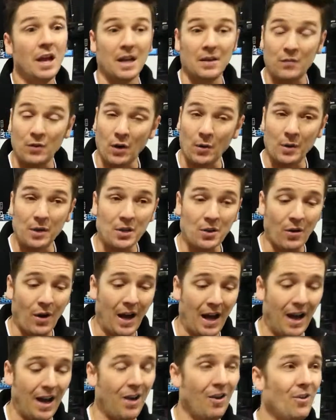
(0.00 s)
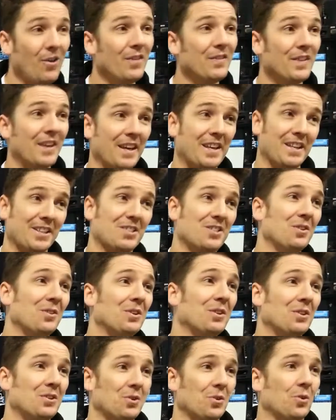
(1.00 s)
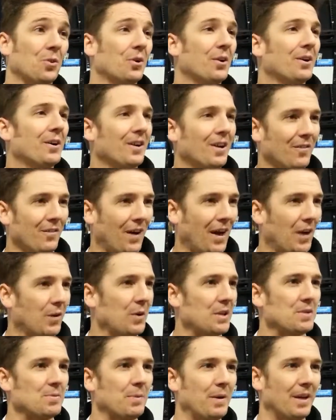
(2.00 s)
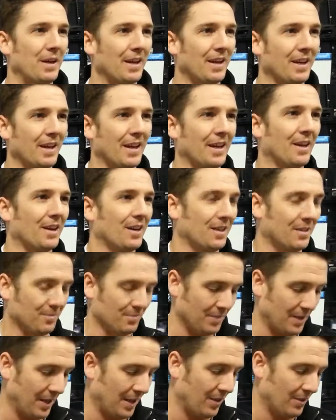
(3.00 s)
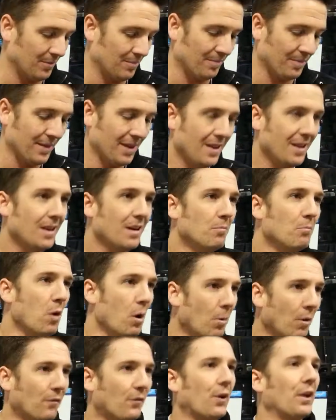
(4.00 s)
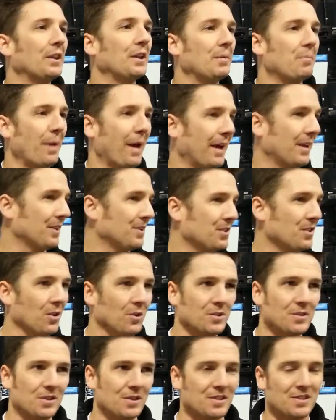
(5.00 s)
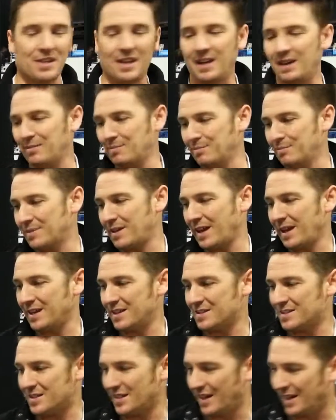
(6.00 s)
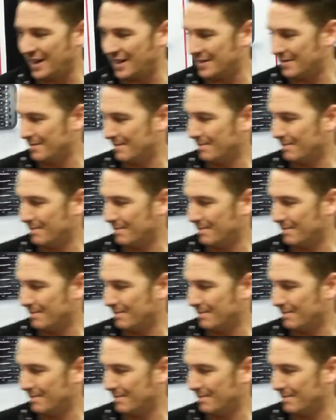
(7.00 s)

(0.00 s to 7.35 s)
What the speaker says: If you already know how, it gets you in the door of iOS MIDI in a mobile-friendly package. It goes in the same case that